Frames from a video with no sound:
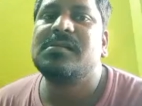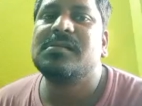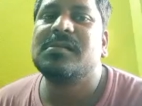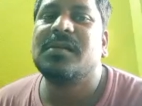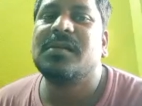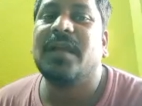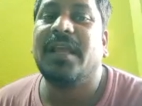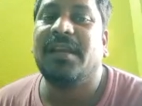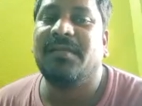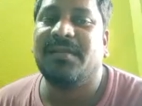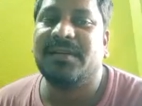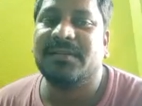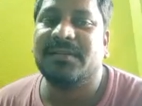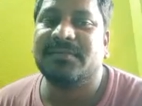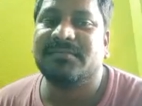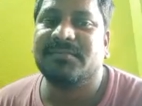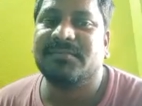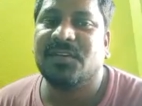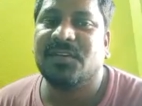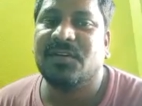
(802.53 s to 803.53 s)
Anyone?
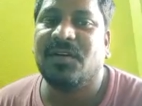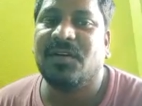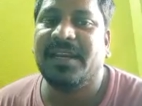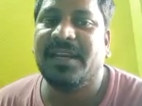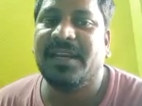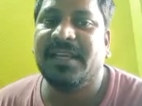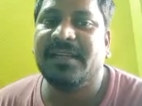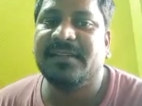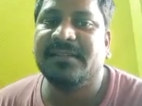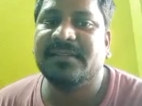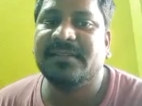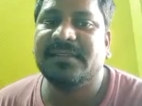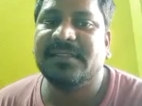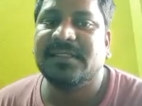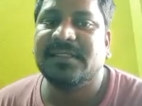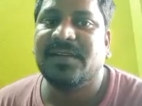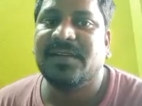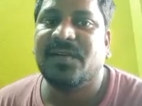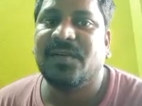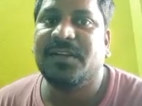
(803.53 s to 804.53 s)
Cornea.
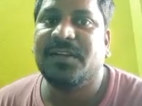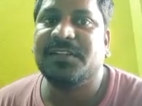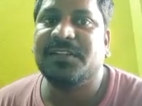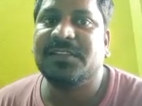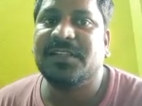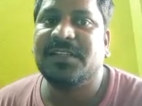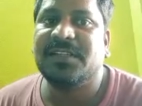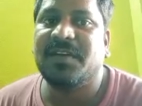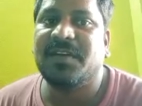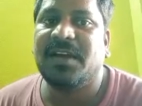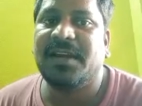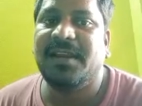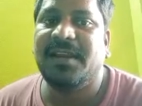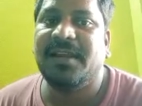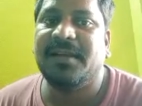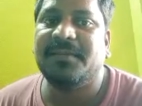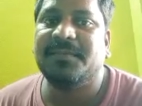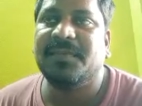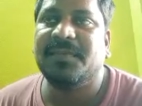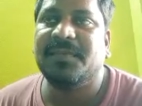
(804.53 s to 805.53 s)
What is use of
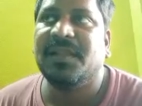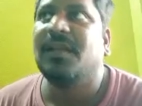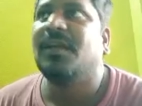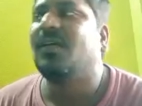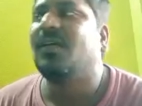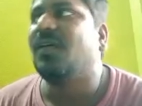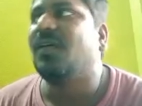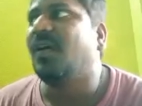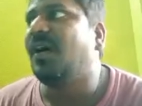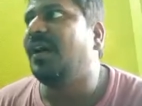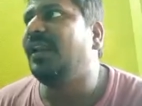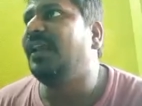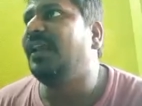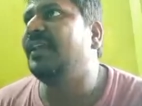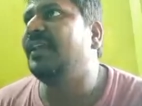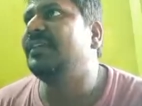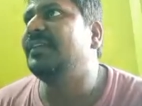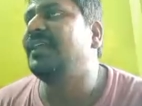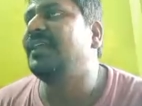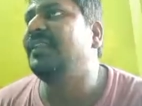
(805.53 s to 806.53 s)
cornea? Cornea
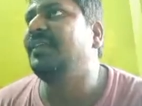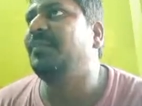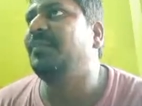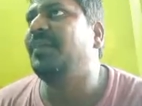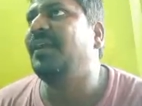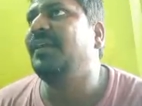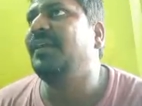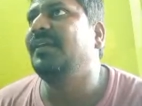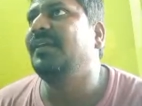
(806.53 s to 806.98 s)
is nothing but,